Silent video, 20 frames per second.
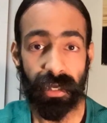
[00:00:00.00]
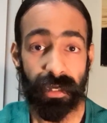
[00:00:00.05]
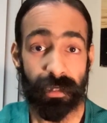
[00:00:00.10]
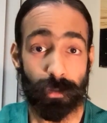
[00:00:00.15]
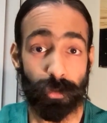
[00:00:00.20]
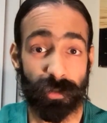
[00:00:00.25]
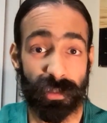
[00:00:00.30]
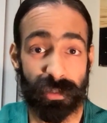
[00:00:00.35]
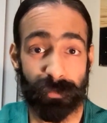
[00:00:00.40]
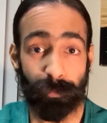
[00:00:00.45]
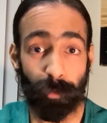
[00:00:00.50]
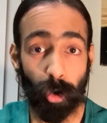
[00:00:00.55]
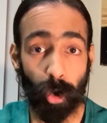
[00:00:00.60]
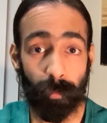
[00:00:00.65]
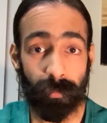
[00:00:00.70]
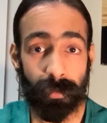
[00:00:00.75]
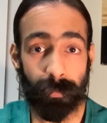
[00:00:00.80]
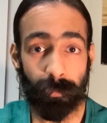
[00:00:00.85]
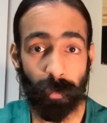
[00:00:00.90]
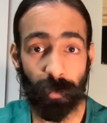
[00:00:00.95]
So this
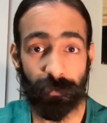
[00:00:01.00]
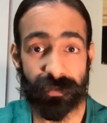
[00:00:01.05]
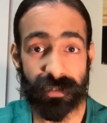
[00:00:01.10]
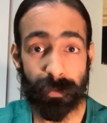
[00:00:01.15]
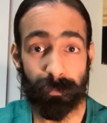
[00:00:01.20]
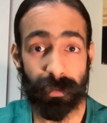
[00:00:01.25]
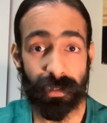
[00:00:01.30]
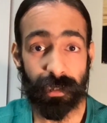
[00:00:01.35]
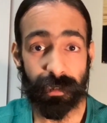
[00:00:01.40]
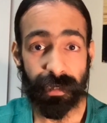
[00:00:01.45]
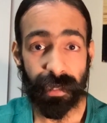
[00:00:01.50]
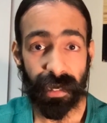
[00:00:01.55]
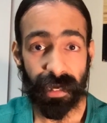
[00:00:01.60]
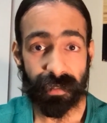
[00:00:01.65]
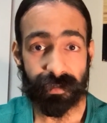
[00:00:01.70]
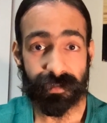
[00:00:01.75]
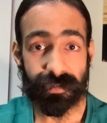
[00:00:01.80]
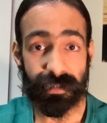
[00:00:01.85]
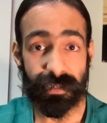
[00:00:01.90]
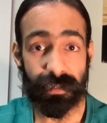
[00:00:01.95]
problem of Sybil
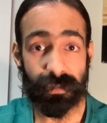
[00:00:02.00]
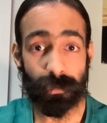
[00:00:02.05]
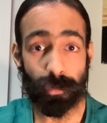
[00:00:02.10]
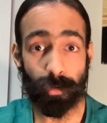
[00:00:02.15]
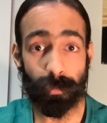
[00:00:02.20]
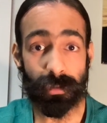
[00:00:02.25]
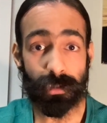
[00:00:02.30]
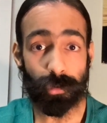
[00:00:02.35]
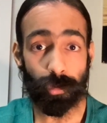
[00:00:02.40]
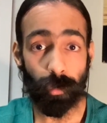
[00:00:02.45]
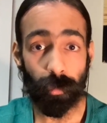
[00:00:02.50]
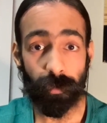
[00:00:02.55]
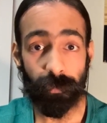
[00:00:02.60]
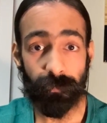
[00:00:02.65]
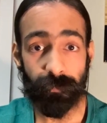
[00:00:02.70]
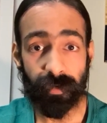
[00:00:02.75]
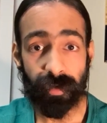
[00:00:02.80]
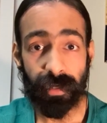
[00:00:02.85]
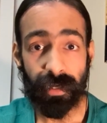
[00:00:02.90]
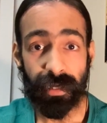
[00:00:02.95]
attacks needs to be
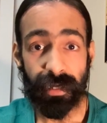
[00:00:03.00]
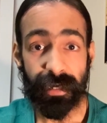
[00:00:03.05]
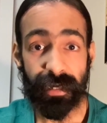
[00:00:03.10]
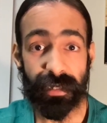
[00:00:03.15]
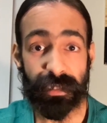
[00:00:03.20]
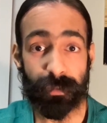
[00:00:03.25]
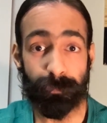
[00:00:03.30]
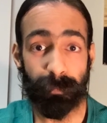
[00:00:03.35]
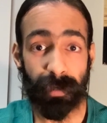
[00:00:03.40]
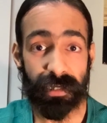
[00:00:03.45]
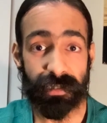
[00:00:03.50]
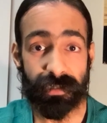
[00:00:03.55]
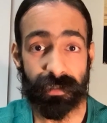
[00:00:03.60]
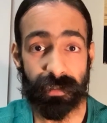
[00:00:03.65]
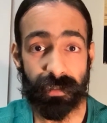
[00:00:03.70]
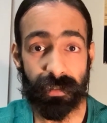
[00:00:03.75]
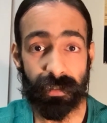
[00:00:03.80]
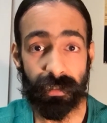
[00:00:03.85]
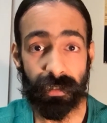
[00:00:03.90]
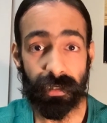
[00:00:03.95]
solved,
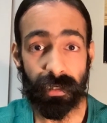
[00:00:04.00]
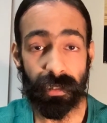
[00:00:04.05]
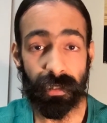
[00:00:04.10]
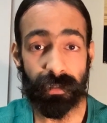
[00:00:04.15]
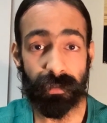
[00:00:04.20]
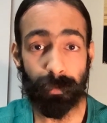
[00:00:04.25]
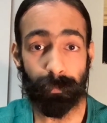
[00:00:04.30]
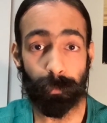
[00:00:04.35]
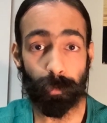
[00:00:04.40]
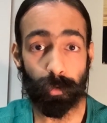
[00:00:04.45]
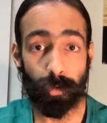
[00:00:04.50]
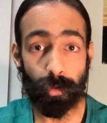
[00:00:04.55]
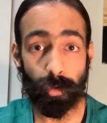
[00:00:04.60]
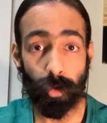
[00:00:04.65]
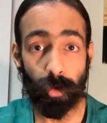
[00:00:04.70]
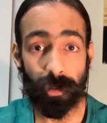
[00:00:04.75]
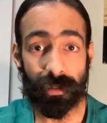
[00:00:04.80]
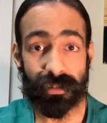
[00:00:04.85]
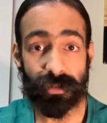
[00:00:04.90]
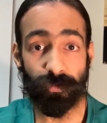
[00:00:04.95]
especially in the
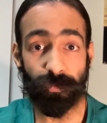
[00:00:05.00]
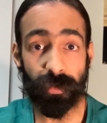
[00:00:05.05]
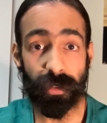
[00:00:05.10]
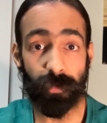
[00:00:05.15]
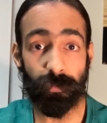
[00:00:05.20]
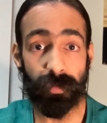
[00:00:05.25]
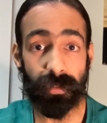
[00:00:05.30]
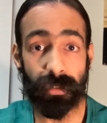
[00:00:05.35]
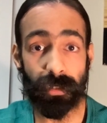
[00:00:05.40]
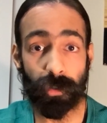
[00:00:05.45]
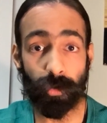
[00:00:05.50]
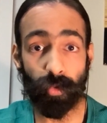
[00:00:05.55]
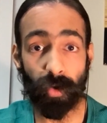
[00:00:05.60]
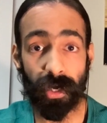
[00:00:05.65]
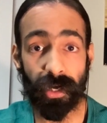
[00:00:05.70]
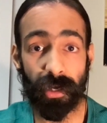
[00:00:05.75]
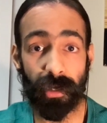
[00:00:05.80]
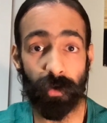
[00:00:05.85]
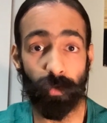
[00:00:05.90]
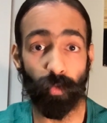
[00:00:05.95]
protocols where we
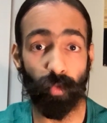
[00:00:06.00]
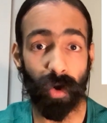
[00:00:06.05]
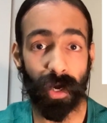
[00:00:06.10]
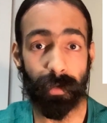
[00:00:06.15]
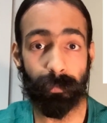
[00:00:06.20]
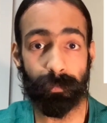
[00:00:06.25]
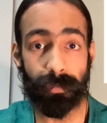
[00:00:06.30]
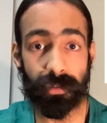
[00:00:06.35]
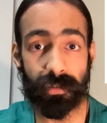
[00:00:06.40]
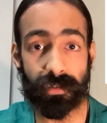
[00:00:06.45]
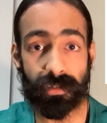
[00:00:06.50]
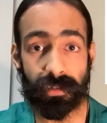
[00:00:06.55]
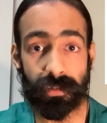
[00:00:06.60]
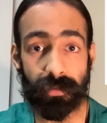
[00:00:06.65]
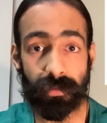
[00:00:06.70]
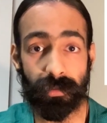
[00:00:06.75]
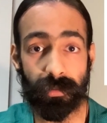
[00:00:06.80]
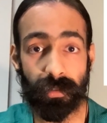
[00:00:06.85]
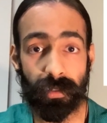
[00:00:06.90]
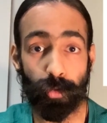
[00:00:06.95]
require one
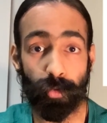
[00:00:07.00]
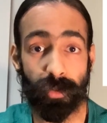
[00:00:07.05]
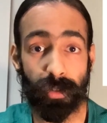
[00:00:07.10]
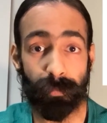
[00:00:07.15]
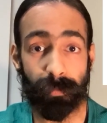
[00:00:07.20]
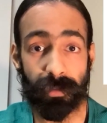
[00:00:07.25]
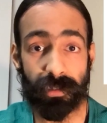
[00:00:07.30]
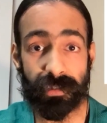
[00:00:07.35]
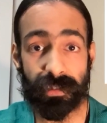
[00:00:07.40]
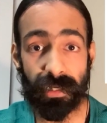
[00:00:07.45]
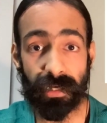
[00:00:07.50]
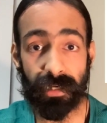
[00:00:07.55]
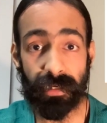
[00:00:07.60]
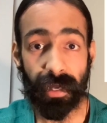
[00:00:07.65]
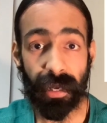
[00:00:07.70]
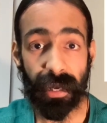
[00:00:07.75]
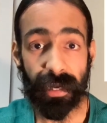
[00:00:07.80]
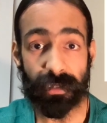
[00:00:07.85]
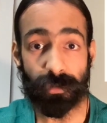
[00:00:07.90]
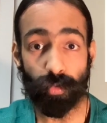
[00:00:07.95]
person to represent
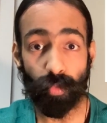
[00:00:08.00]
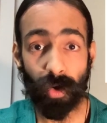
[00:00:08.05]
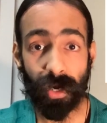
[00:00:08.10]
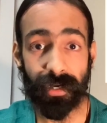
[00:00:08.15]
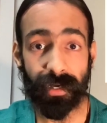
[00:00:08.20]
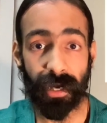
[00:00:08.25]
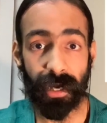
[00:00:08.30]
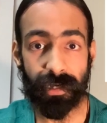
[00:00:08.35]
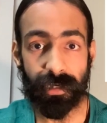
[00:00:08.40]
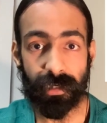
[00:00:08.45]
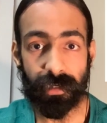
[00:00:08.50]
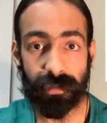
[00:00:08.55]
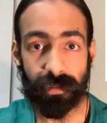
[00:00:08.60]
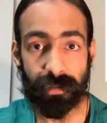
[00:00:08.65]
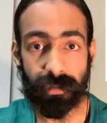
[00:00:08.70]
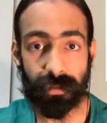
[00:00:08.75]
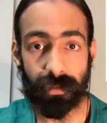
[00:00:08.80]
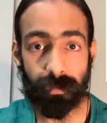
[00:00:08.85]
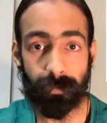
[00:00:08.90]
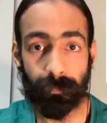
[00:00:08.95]
as one
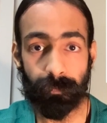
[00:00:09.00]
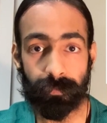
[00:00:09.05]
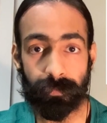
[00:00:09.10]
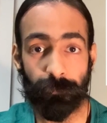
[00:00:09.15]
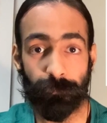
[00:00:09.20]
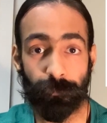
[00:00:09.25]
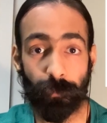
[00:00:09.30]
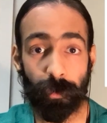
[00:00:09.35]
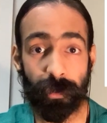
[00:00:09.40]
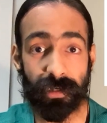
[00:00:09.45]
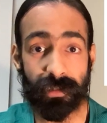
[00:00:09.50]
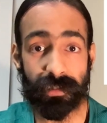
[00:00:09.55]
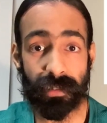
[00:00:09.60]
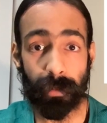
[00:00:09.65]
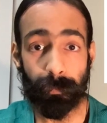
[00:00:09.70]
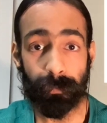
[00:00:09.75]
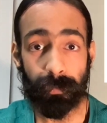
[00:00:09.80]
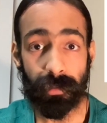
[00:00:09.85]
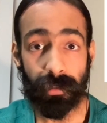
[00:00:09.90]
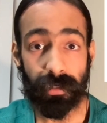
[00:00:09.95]
identity. For
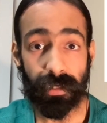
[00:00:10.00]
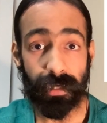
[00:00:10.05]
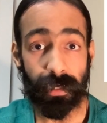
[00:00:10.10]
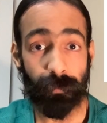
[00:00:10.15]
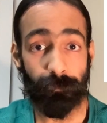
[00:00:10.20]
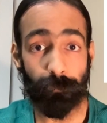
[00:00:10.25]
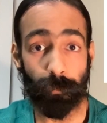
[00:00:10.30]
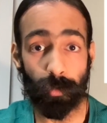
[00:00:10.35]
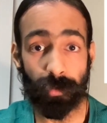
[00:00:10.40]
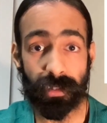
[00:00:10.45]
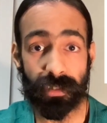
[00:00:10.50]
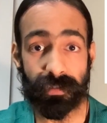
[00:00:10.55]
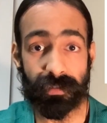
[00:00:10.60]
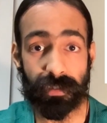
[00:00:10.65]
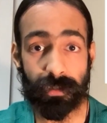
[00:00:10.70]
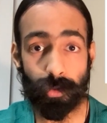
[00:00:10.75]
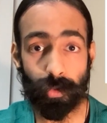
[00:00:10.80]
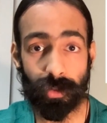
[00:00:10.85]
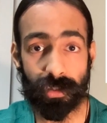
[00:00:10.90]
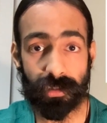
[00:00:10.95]
example, in a voting
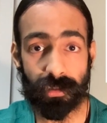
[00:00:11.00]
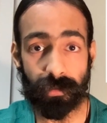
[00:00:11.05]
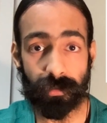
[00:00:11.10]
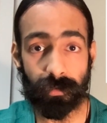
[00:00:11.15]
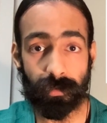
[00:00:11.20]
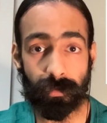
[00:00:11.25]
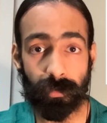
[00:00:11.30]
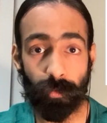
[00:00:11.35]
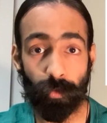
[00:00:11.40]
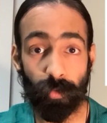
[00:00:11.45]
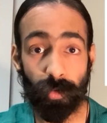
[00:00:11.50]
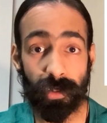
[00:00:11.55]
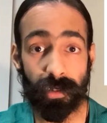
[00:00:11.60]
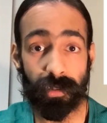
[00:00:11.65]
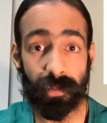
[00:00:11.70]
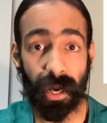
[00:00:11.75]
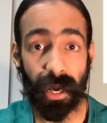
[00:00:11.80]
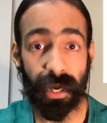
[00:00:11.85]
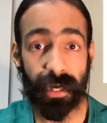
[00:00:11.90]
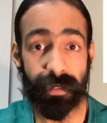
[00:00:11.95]
situation
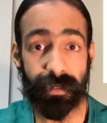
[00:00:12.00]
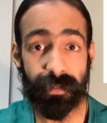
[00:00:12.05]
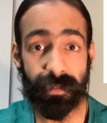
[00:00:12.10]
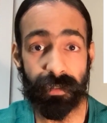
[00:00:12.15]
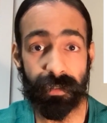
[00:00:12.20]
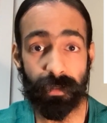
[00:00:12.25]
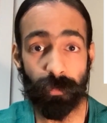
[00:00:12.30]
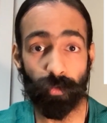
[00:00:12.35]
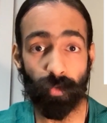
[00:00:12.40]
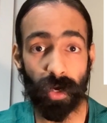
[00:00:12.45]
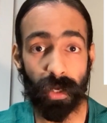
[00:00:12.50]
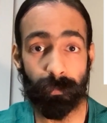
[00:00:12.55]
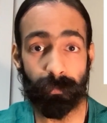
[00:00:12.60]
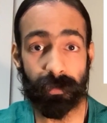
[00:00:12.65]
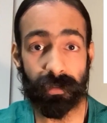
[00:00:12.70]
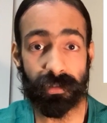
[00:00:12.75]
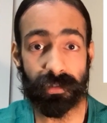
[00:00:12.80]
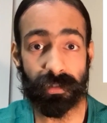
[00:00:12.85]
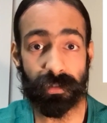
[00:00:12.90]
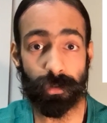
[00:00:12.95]
where ideally one
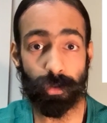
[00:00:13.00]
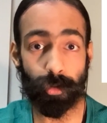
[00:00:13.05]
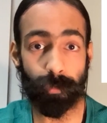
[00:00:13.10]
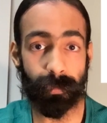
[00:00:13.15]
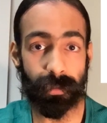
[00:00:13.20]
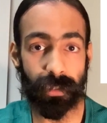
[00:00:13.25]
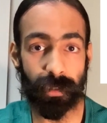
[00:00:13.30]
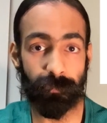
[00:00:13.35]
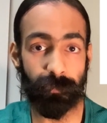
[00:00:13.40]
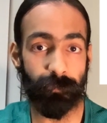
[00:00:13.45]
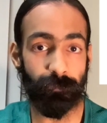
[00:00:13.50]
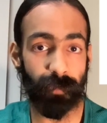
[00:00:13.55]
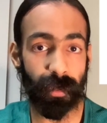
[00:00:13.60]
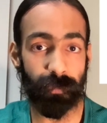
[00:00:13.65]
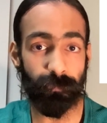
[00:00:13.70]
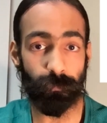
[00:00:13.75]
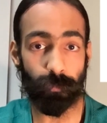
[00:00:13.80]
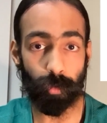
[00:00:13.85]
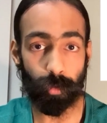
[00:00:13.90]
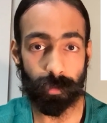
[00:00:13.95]
person should be given
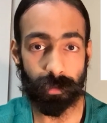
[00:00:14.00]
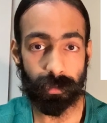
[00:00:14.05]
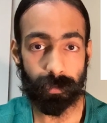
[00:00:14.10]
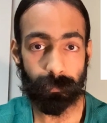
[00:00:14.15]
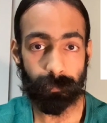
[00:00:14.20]
one vote.